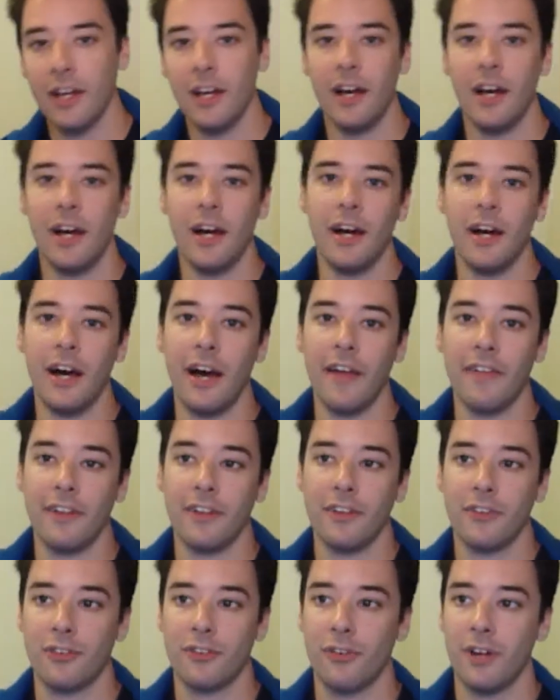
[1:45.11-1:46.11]
uh, I
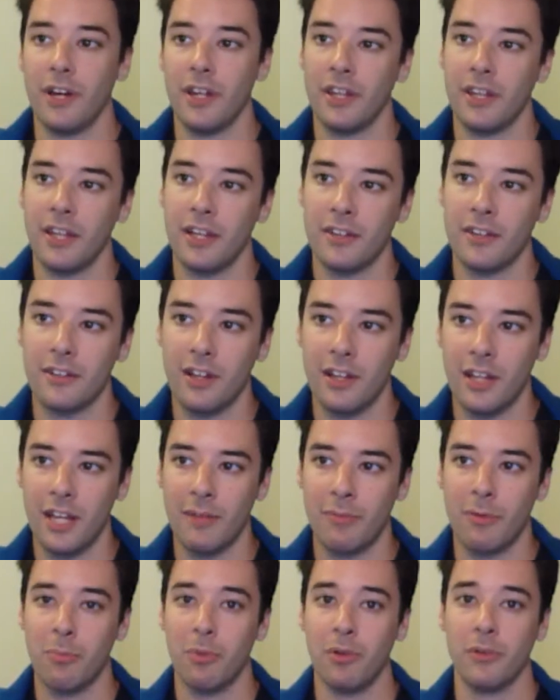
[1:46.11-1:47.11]
think it's great that a lot
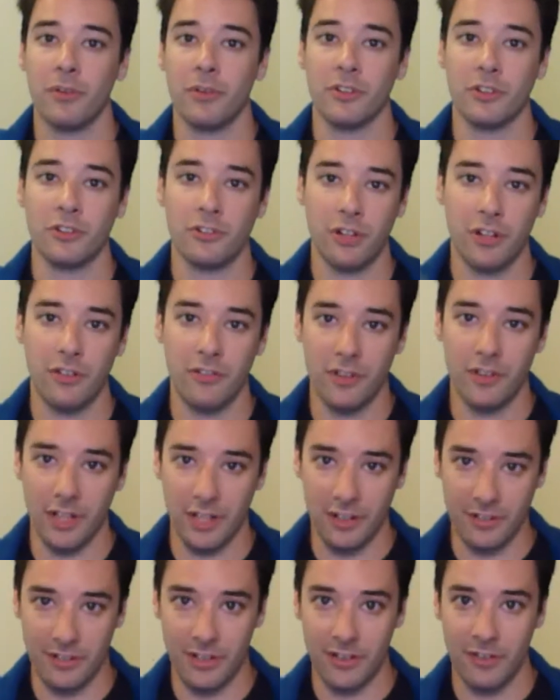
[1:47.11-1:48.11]
of people are going straight for the
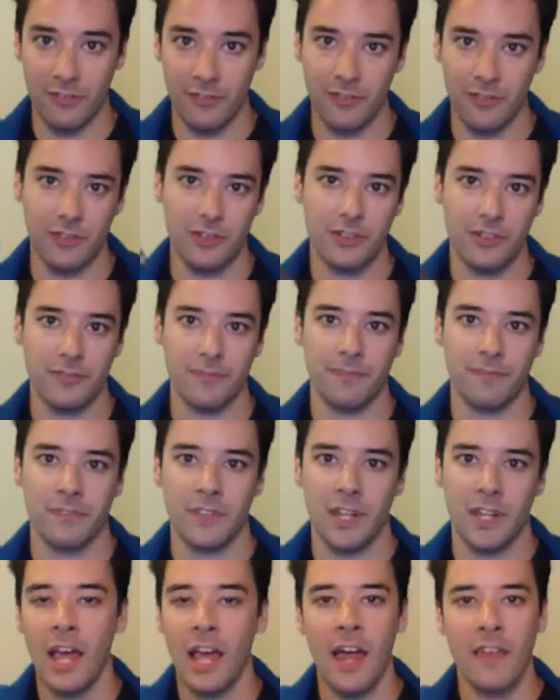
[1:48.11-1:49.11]
extended version.
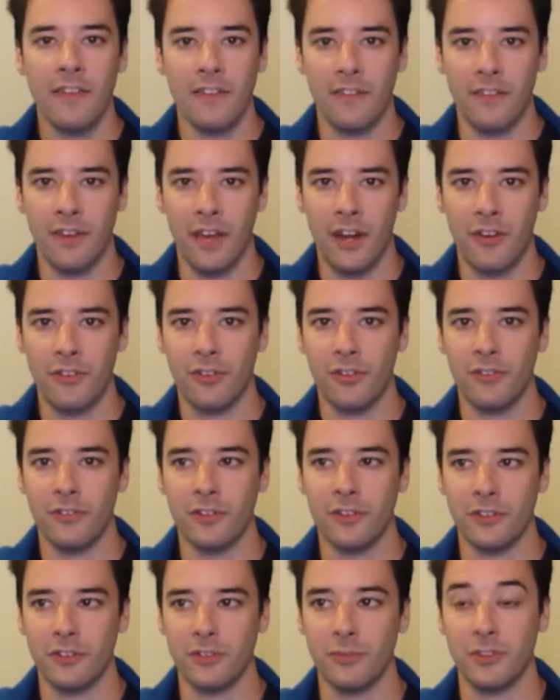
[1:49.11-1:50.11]
The theatrical
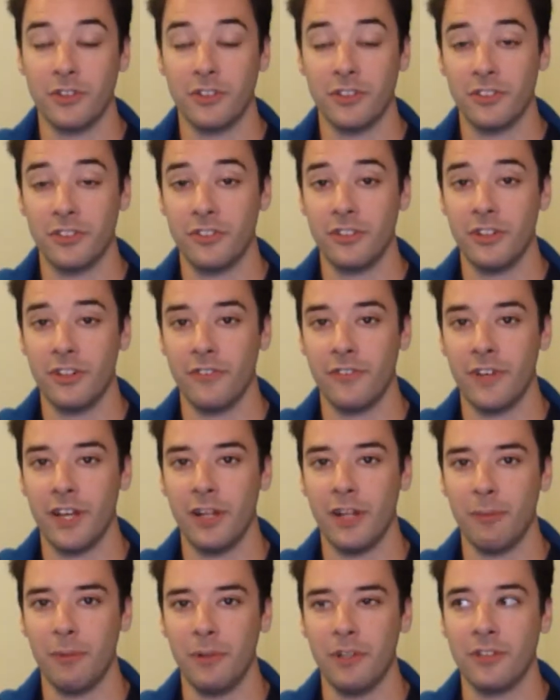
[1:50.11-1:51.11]
version, which is still
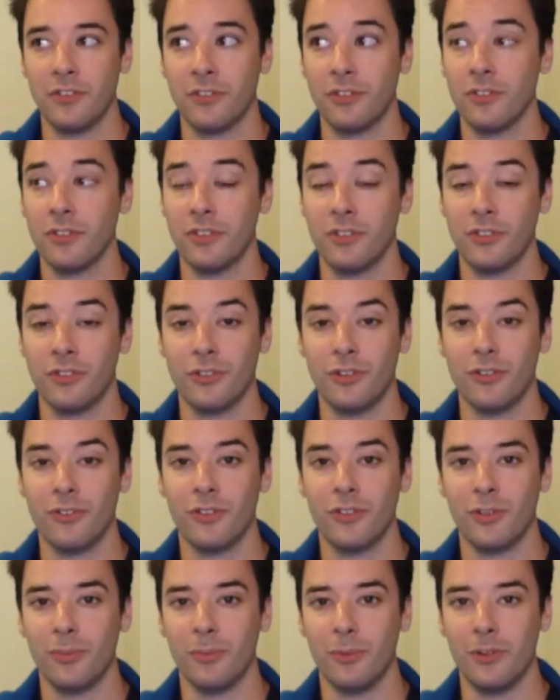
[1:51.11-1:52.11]
available, is certainly
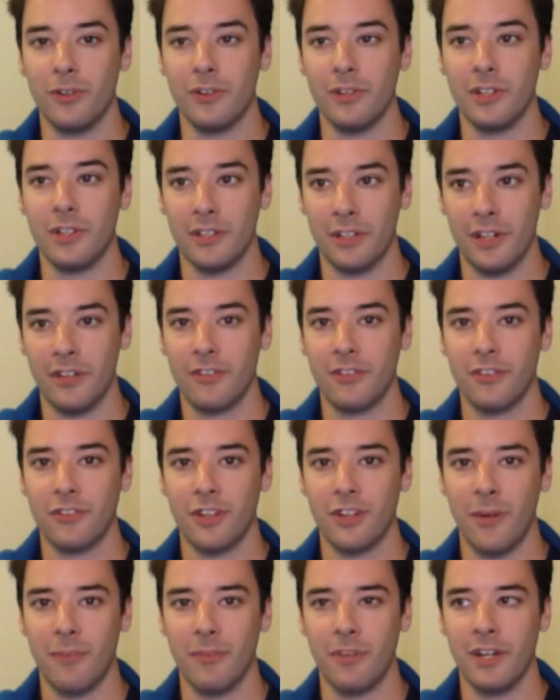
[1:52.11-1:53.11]
serviceable and gets the
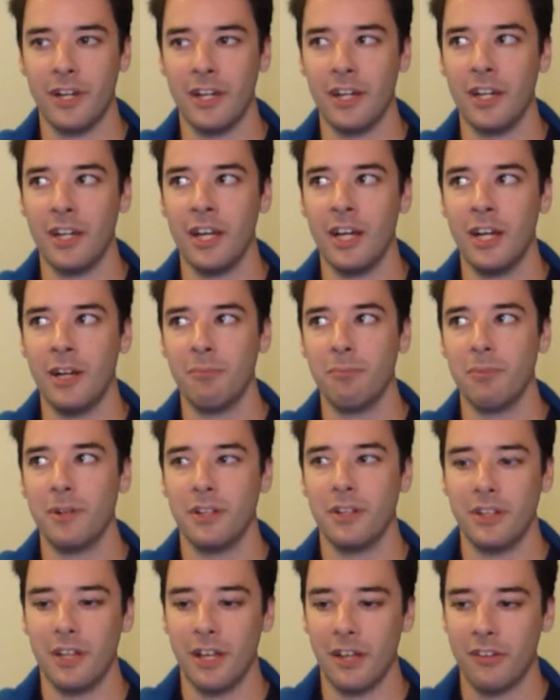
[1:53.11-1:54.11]
job done,
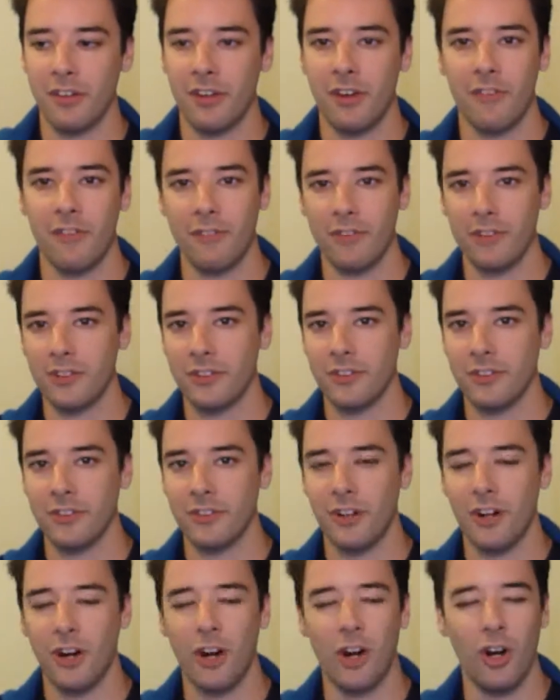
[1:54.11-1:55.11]
but the extended versions
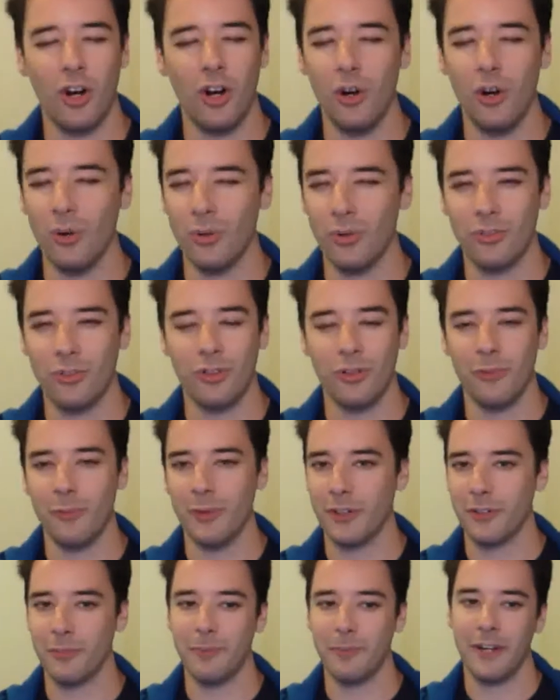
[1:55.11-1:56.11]
are oh so
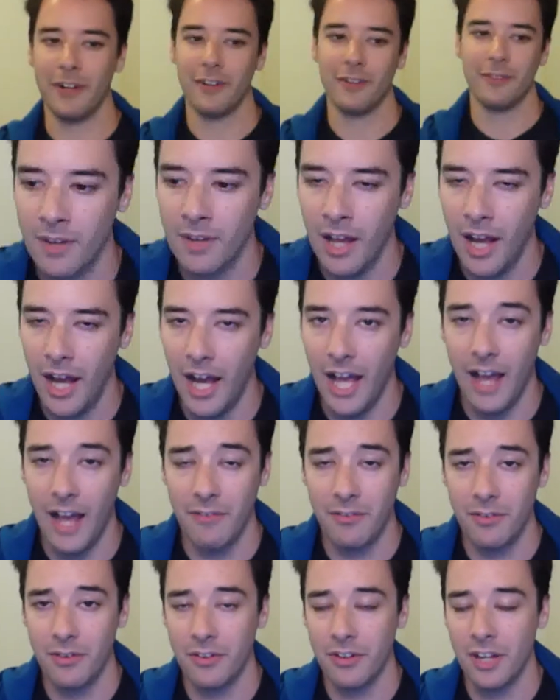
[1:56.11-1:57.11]
much better. I have
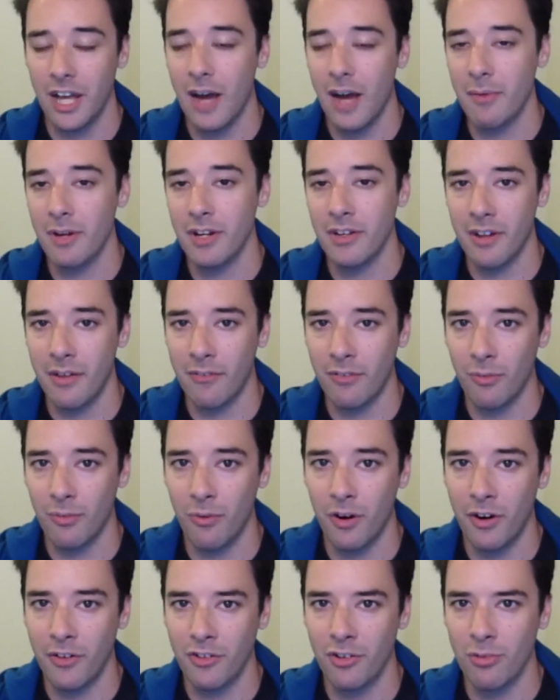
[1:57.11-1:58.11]
no idea how many times I've
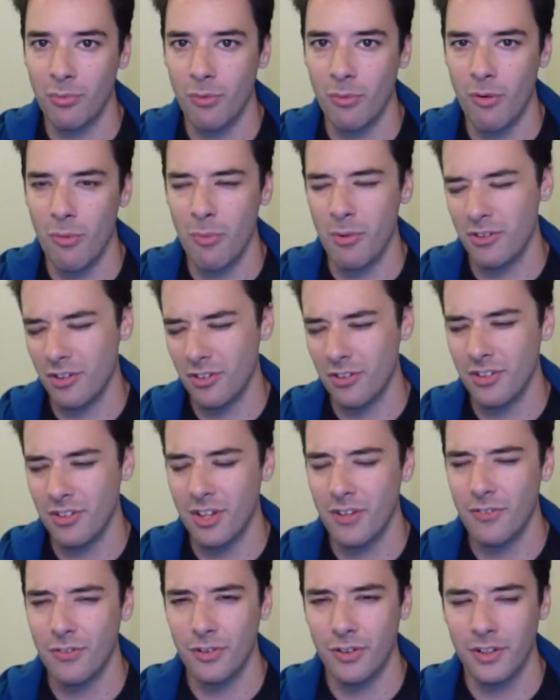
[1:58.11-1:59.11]
watched this movie, but just to
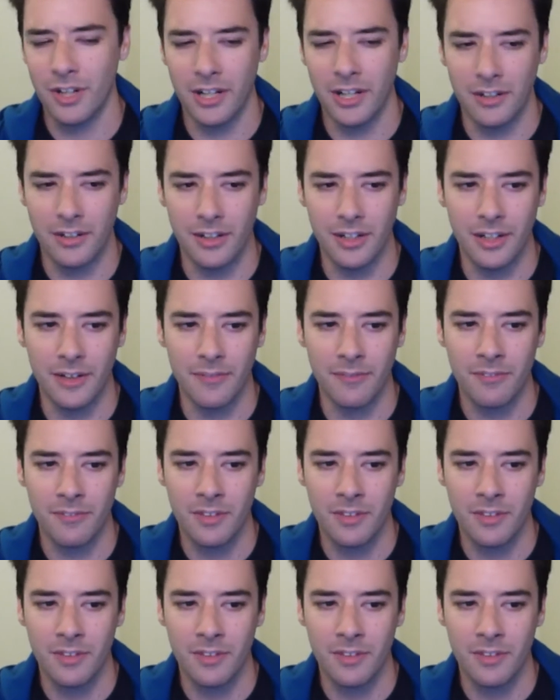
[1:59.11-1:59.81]
give you an idea,